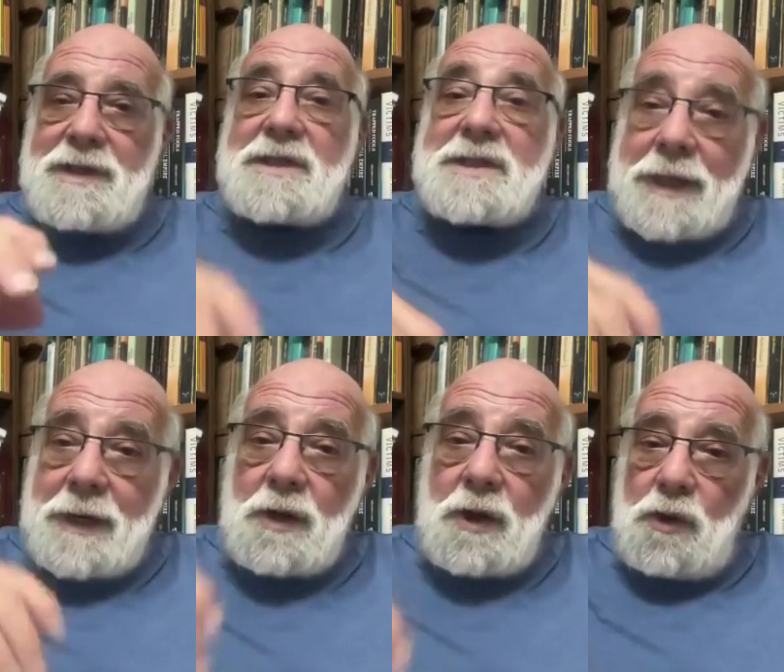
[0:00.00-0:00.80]
the
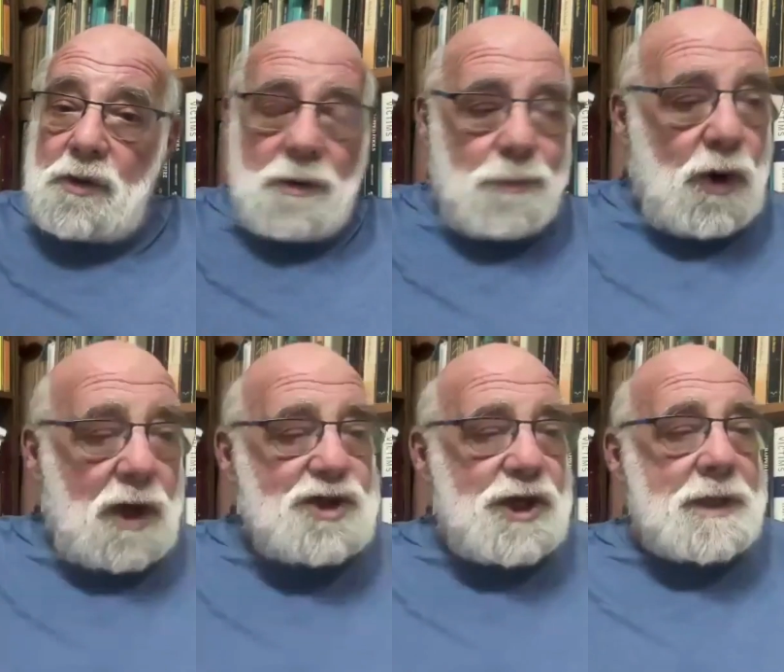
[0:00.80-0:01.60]
settler colonial
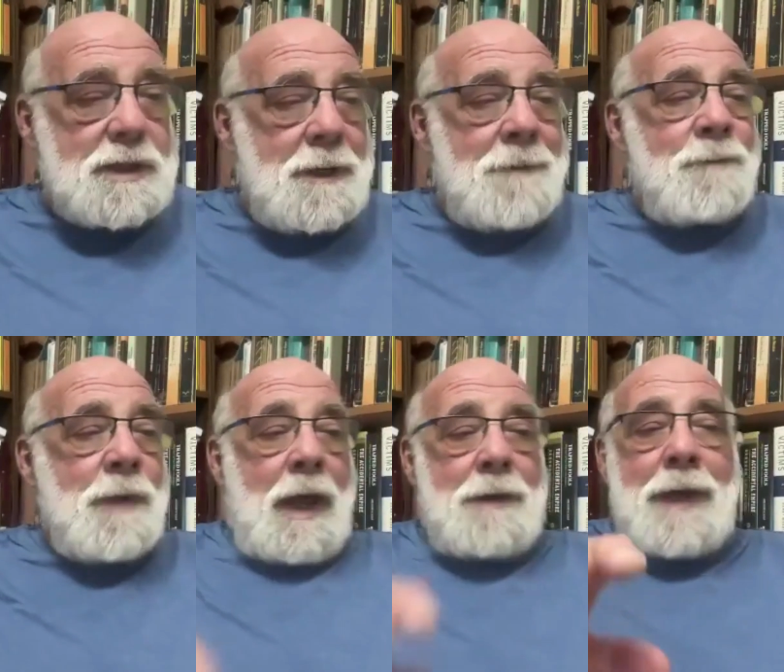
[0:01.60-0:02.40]
project.
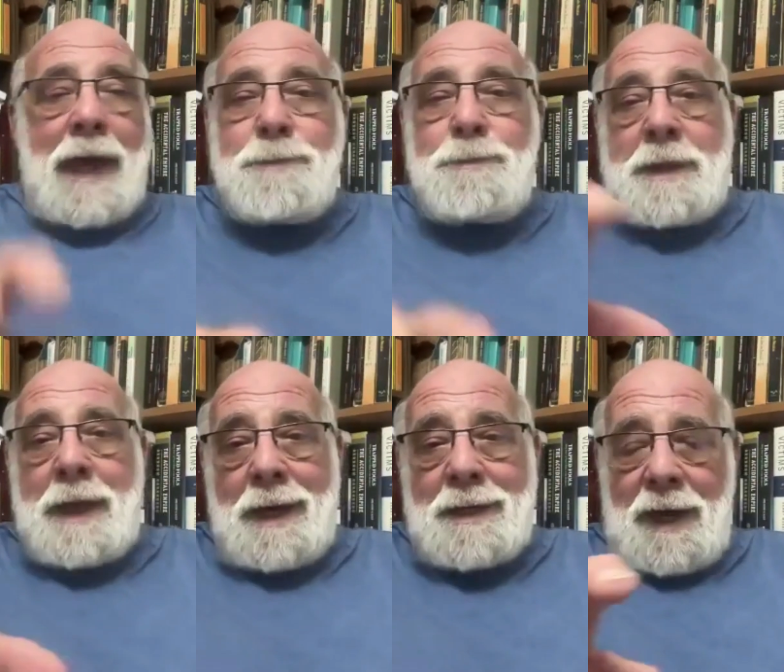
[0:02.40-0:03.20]
And that
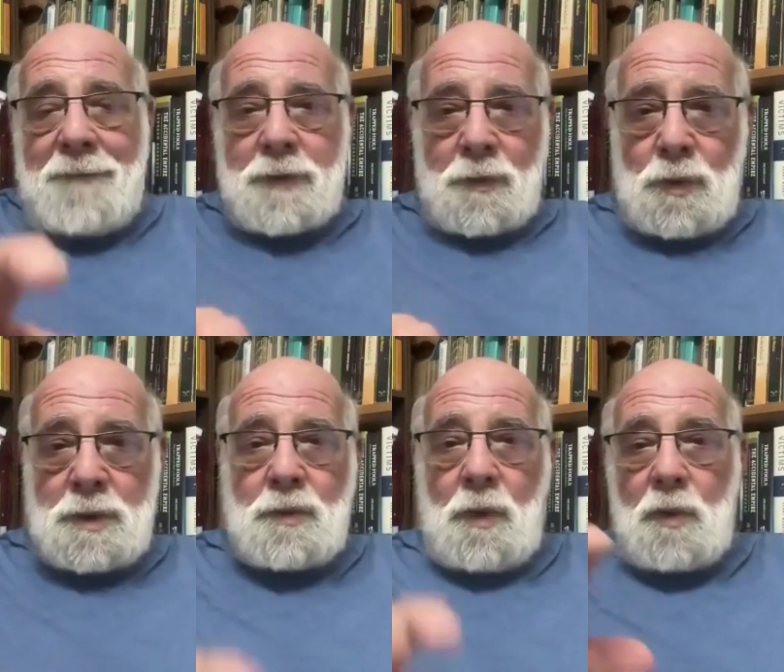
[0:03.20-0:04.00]
began after
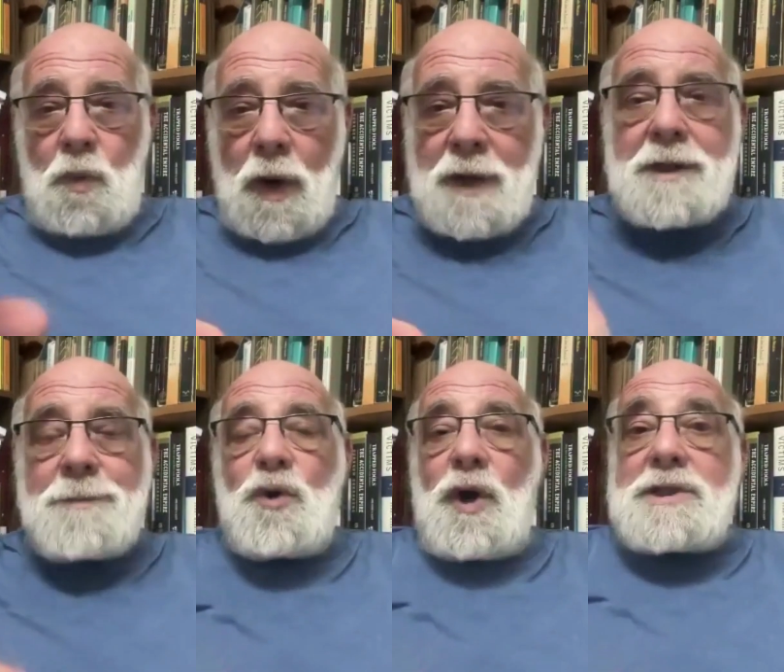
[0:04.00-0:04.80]
World War I, the
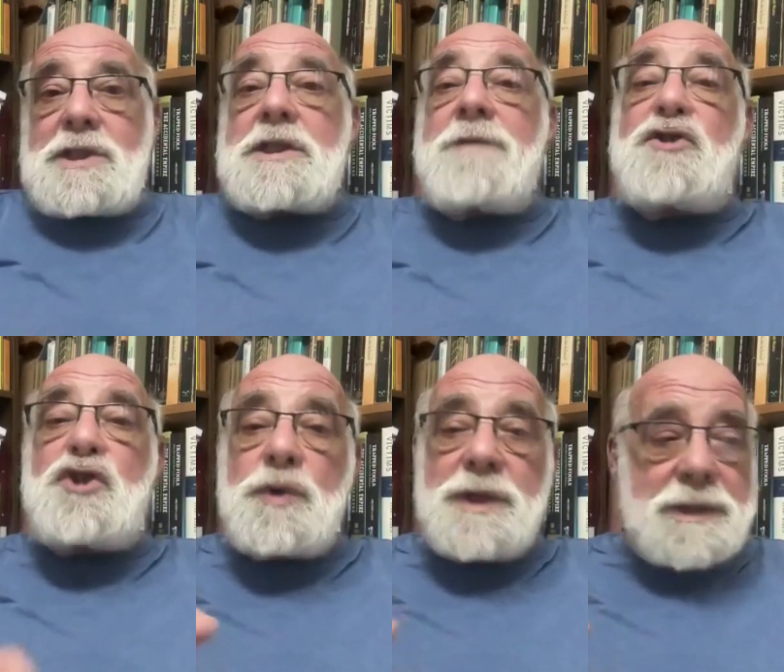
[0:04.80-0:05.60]
process of
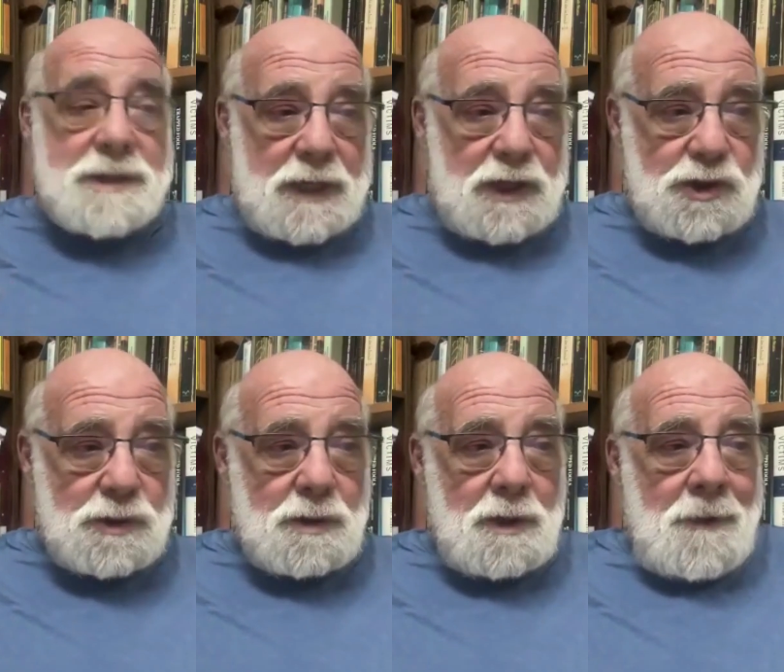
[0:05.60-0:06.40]

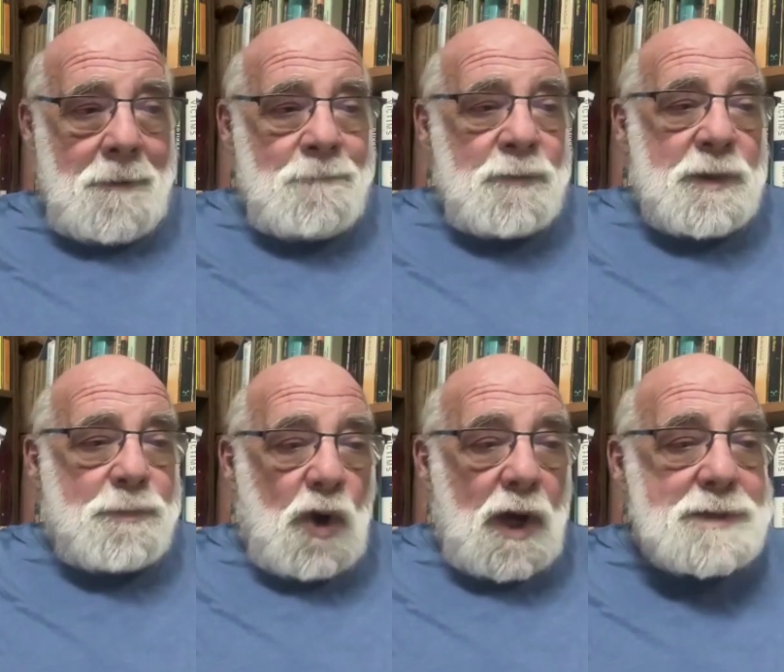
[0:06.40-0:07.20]
Judaization, the
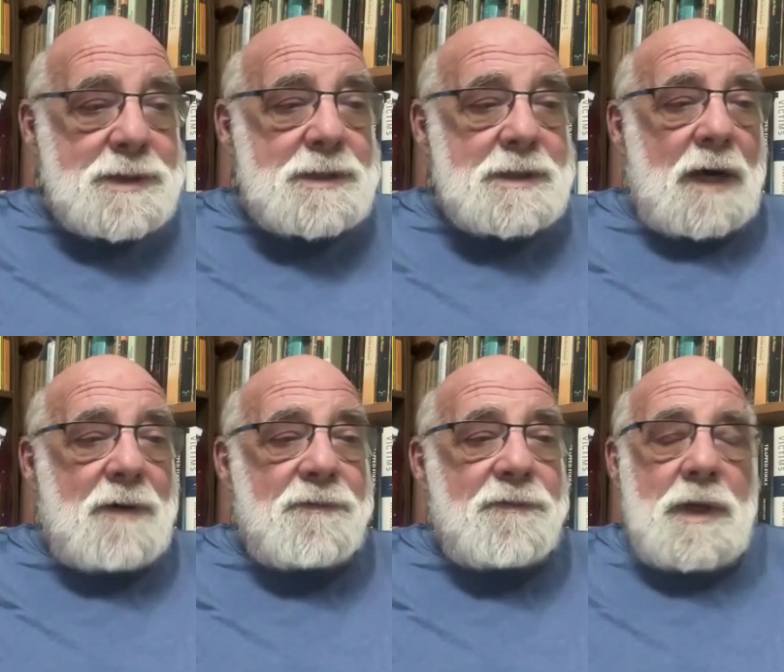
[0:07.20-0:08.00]
process
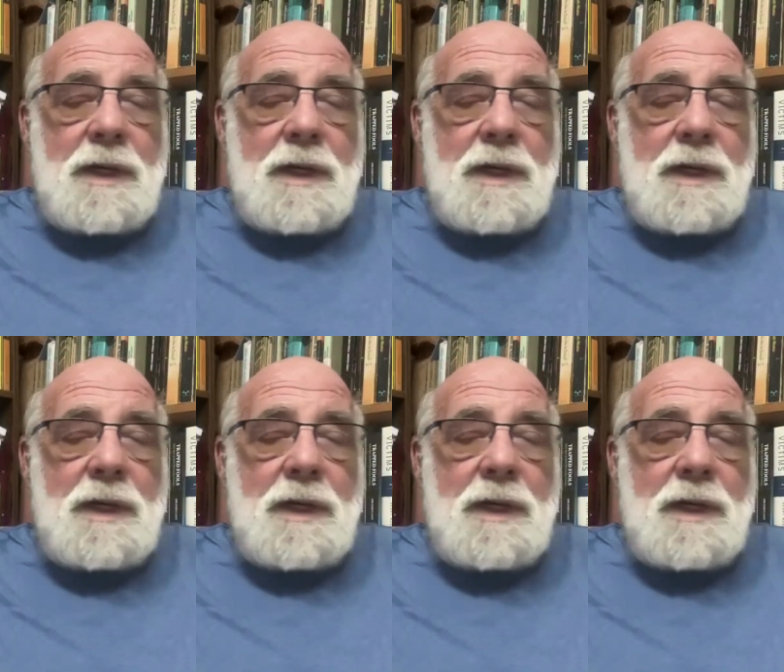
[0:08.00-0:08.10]
of